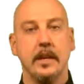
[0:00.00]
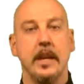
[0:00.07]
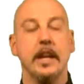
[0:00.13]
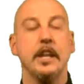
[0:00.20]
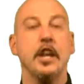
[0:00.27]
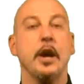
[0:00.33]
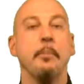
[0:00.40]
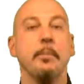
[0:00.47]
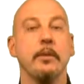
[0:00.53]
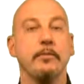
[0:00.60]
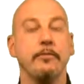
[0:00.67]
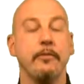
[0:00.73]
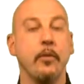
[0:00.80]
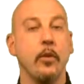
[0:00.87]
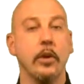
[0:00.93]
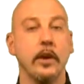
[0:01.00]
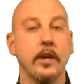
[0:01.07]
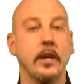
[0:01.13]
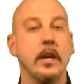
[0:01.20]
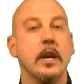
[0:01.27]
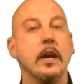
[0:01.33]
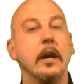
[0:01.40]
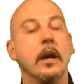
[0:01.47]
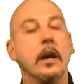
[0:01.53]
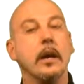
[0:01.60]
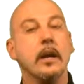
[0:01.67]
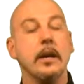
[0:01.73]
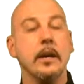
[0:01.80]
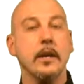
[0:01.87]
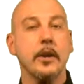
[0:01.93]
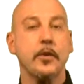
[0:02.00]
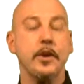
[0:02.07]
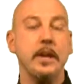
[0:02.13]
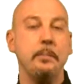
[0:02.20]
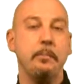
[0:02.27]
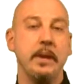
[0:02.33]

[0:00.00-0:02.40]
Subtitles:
And number 4, a concrete